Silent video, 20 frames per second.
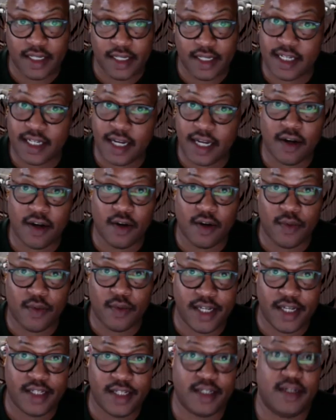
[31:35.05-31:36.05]
It's not
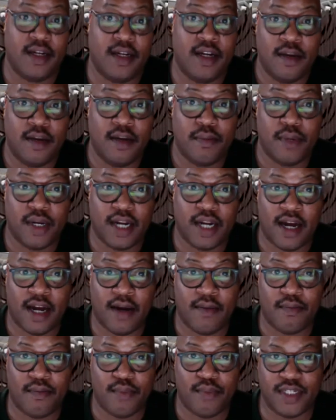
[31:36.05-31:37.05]
always, mm but
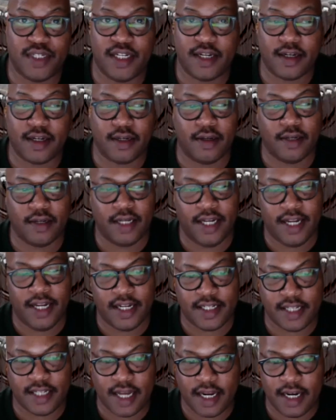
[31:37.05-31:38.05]
I'm particularly
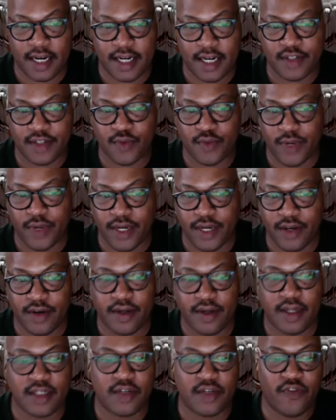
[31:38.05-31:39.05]
excited as a reader and
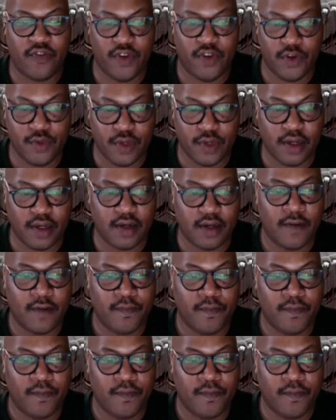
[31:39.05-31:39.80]
as a viewer